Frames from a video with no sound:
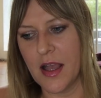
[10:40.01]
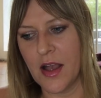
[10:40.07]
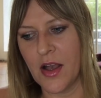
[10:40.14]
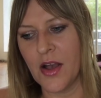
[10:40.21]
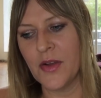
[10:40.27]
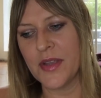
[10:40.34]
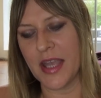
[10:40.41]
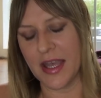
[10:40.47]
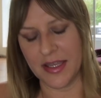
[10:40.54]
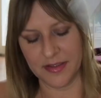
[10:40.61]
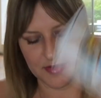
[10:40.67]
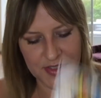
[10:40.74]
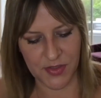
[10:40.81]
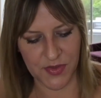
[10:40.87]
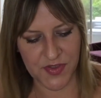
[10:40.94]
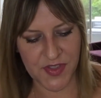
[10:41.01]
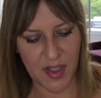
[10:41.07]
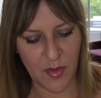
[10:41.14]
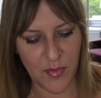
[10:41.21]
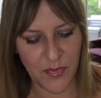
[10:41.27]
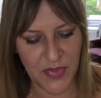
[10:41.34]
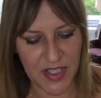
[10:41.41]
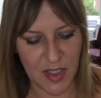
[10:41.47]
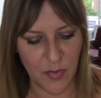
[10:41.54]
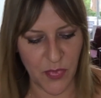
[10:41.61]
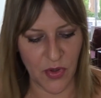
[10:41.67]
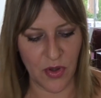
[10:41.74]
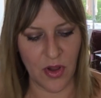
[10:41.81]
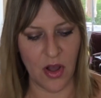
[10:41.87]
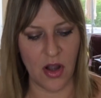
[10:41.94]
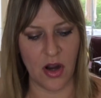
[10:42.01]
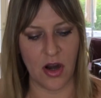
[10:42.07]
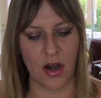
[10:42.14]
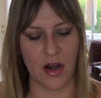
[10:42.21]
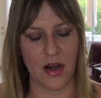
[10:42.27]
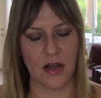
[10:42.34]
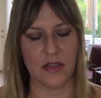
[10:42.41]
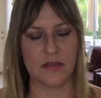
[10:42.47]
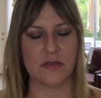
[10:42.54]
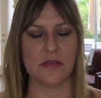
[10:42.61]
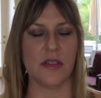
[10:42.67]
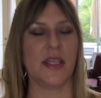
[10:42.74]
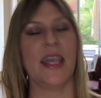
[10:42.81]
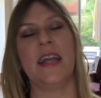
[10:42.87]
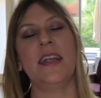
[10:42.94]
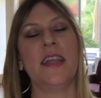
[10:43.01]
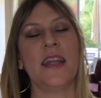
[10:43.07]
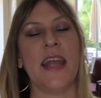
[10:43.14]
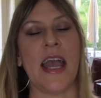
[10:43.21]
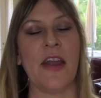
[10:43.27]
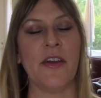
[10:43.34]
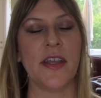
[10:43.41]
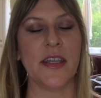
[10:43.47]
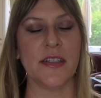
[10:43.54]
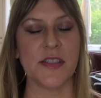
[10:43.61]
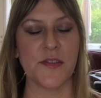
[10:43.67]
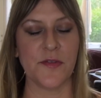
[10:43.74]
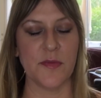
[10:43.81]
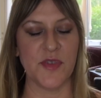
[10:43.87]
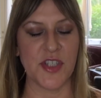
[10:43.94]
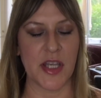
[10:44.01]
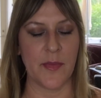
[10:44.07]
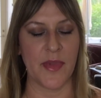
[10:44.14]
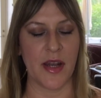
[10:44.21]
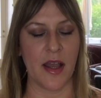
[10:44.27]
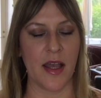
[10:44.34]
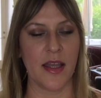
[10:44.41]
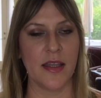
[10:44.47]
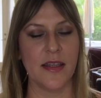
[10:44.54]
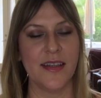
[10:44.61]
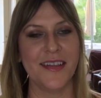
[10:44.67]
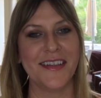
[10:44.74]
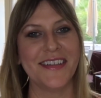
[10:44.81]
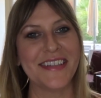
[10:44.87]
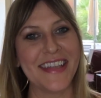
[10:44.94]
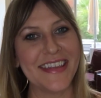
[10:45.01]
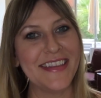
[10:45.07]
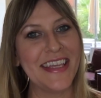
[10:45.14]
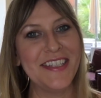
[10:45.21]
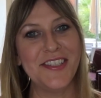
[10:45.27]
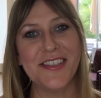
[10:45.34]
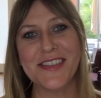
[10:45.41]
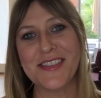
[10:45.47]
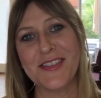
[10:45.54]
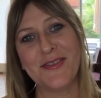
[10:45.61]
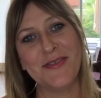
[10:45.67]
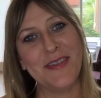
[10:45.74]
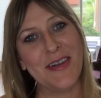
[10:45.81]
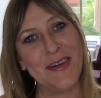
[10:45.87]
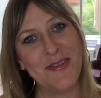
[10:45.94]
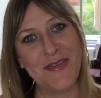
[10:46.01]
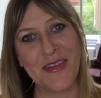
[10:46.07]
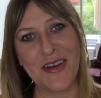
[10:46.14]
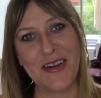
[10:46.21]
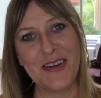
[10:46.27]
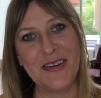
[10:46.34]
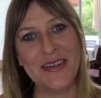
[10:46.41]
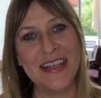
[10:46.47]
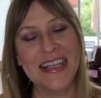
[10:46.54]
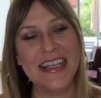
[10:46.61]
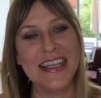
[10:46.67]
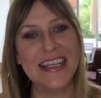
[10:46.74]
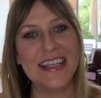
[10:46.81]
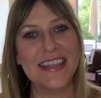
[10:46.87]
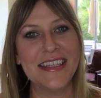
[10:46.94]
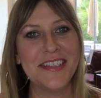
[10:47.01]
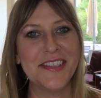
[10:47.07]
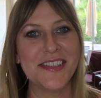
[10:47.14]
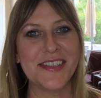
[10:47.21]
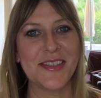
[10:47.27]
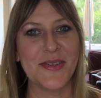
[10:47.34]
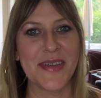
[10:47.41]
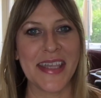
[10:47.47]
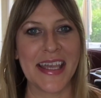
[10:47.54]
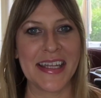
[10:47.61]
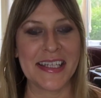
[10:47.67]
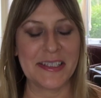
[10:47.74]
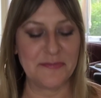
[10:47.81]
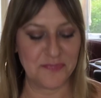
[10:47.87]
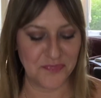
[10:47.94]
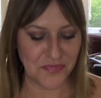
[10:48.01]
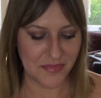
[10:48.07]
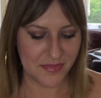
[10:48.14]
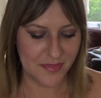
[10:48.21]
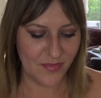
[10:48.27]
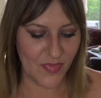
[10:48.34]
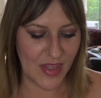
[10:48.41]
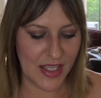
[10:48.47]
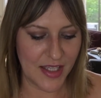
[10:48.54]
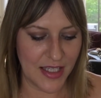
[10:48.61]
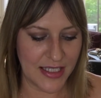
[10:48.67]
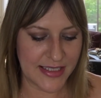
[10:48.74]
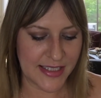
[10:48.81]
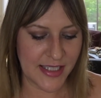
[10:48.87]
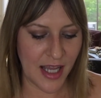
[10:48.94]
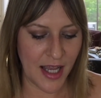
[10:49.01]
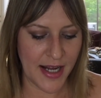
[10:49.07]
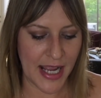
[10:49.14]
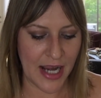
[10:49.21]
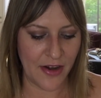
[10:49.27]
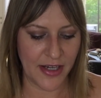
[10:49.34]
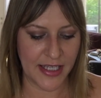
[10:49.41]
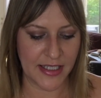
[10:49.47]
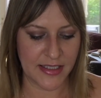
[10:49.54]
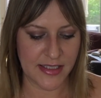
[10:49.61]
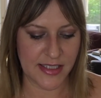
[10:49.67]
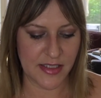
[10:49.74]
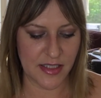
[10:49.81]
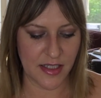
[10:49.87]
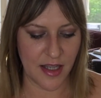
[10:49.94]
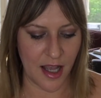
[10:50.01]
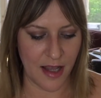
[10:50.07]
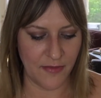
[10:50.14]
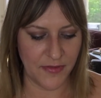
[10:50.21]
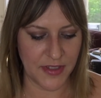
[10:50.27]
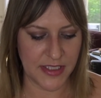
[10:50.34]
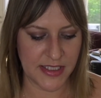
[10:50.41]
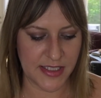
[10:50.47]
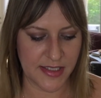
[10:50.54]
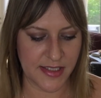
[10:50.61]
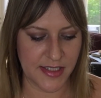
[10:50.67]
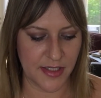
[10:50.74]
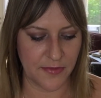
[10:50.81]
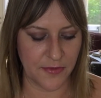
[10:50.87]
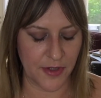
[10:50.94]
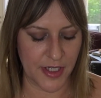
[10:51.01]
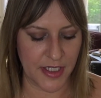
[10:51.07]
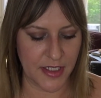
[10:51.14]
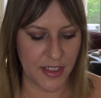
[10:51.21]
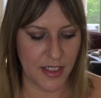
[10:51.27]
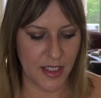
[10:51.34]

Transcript: Okay, so some people are getting an arrogance from Gemini that they just don't know though. They just don't get it. It's not arrogance. Confidence is different.